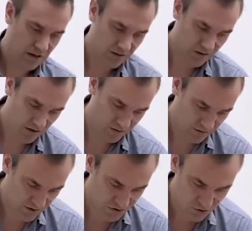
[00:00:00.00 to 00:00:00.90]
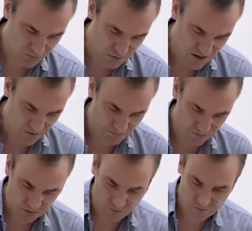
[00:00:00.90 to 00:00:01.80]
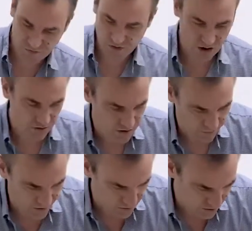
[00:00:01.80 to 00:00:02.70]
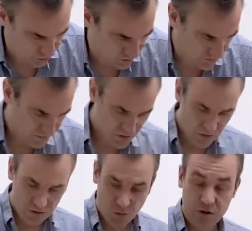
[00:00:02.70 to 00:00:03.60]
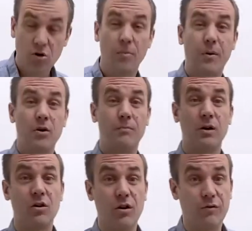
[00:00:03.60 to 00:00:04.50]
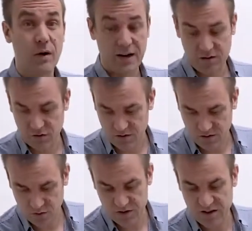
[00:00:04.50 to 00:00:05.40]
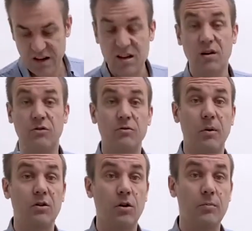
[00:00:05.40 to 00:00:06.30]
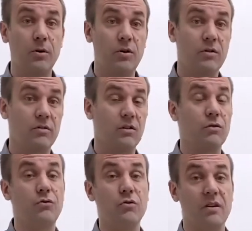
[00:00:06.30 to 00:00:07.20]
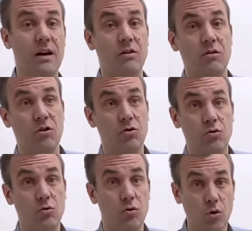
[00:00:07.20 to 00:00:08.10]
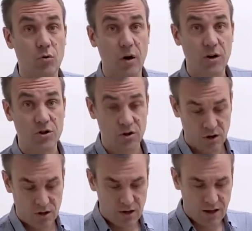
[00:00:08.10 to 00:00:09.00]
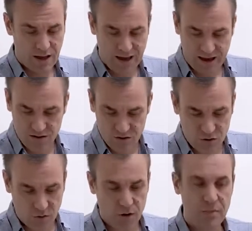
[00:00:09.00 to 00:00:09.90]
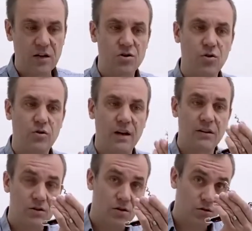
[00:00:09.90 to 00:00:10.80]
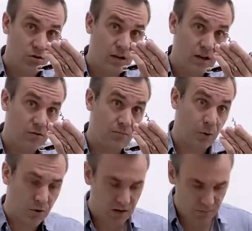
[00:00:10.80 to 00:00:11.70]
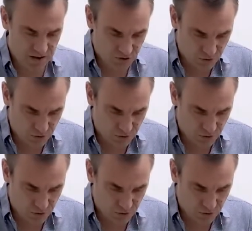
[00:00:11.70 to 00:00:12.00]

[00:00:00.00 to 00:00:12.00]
And so that should be very, very good. So when you open a bottle of wine with any of those bottle openers, the few things you need to do, don't rush. And you want to make sure that you get the point of it.